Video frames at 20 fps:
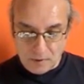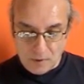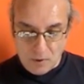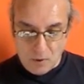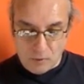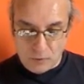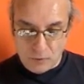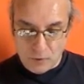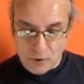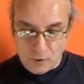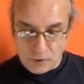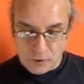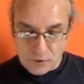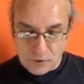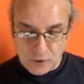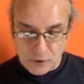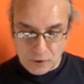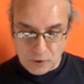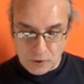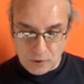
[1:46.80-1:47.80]
All
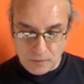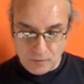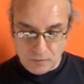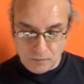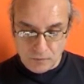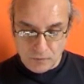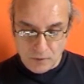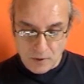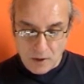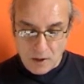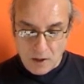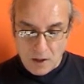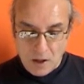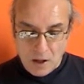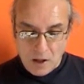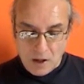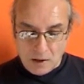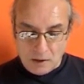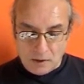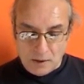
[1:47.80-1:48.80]
thoughts do.
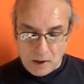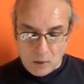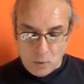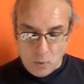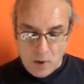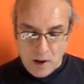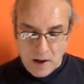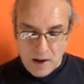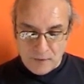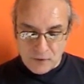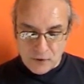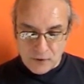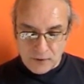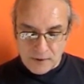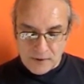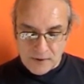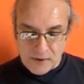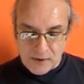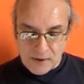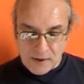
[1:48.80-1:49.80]
Like waves in
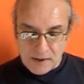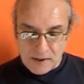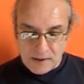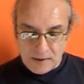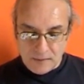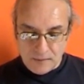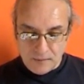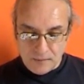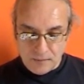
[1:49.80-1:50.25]
the sea,